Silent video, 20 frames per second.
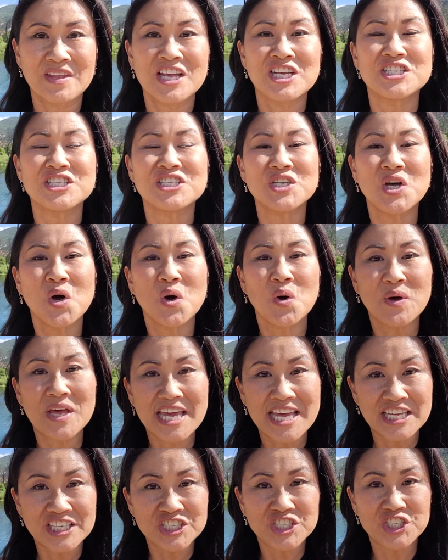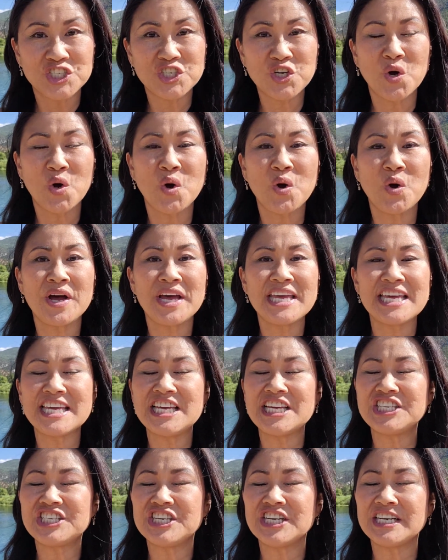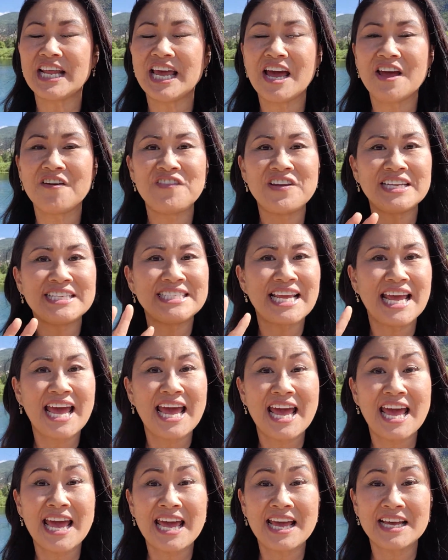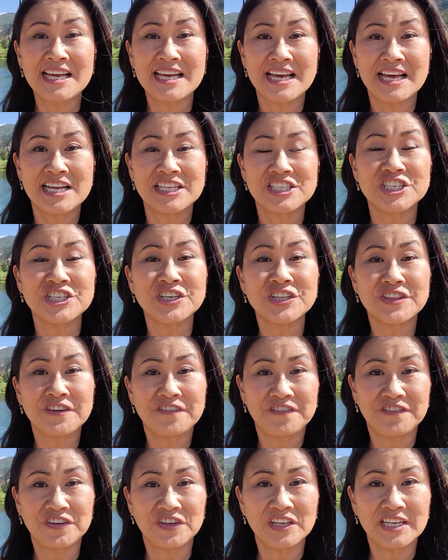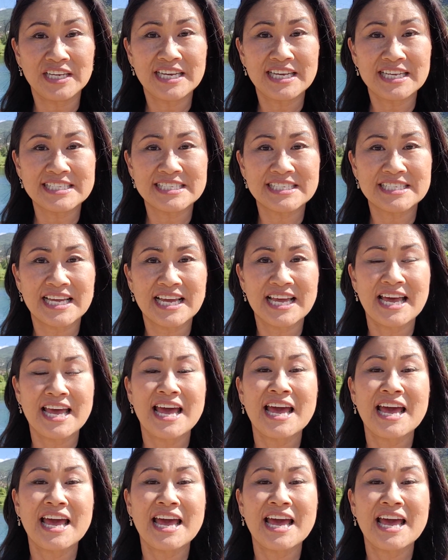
So enjoy each and every day to the fullest